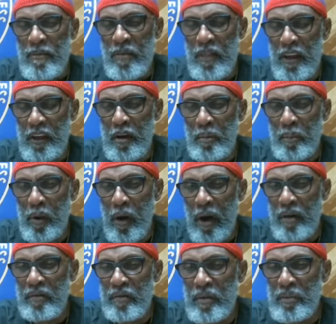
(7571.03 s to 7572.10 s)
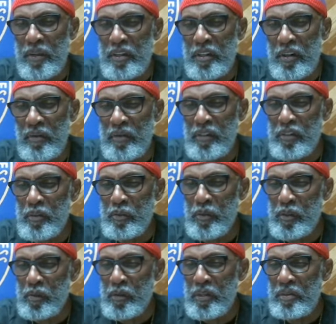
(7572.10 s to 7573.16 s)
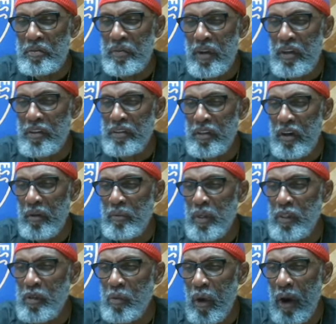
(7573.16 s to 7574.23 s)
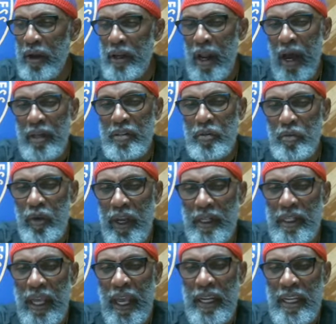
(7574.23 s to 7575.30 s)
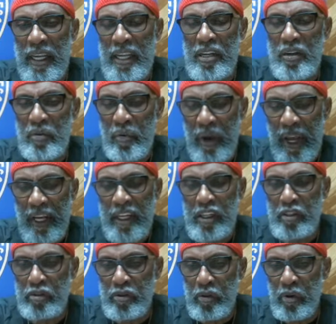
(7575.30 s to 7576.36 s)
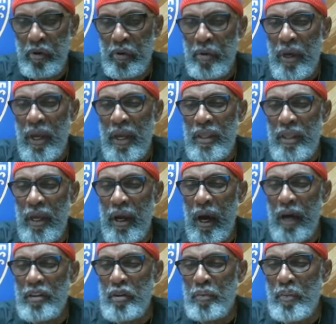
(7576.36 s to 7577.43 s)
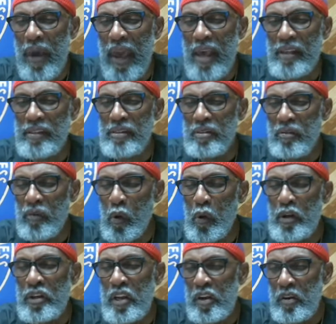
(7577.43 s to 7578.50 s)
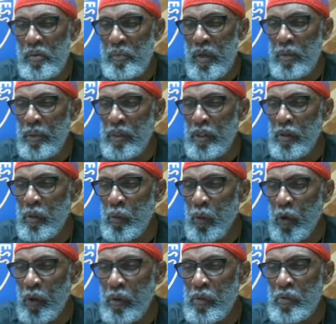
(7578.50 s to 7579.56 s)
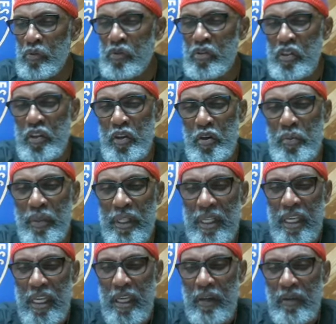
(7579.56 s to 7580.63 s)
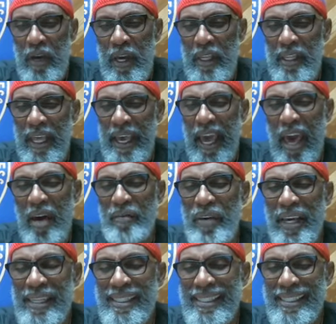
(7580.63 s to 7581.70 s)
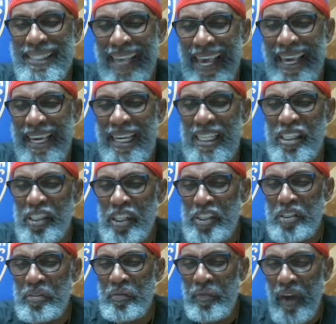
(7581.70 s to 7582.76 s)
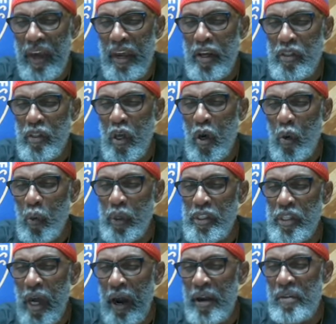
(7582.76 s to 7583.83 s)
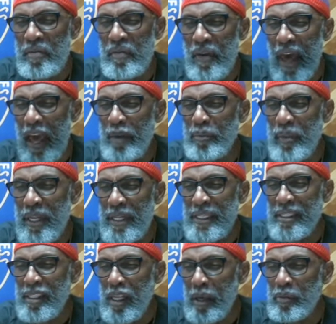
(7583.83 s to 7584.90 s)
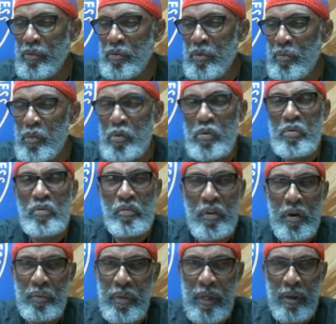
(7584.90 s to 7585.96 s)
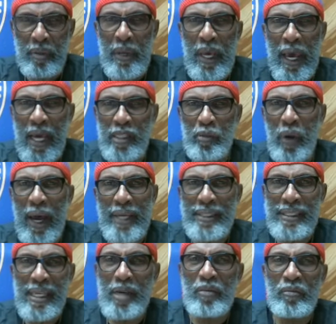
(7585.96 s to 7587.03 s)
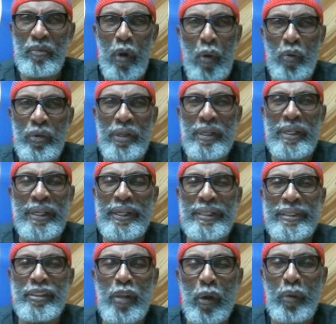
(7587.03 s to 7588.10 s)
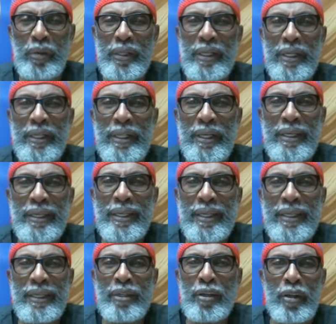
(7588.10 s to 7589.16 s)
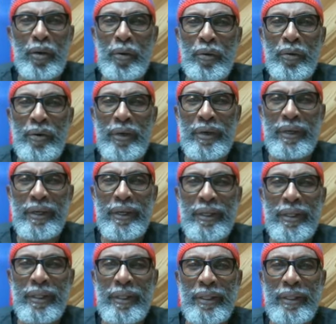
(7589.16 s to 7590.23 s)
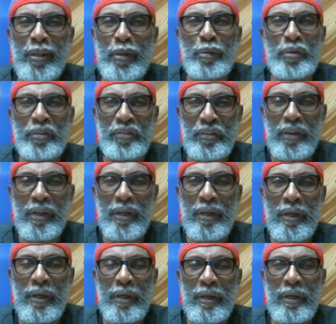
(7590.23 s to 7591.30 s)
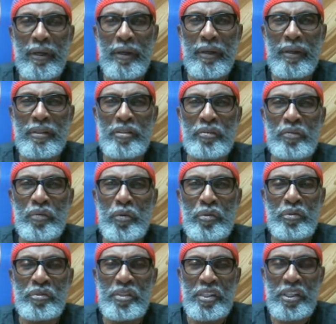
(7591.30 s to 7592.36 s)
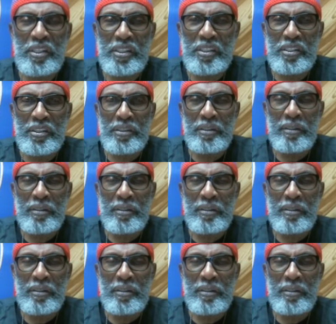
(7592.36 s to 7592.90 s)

Then apart from the differences between the various governments who are in our direct and indirect control, there are the masses of ordinary people in the world who still believe they have a say in such affairs, which are in fact many steps removed from them. That's why I say voting is totally, you know, lunacy. It's a futile gesture.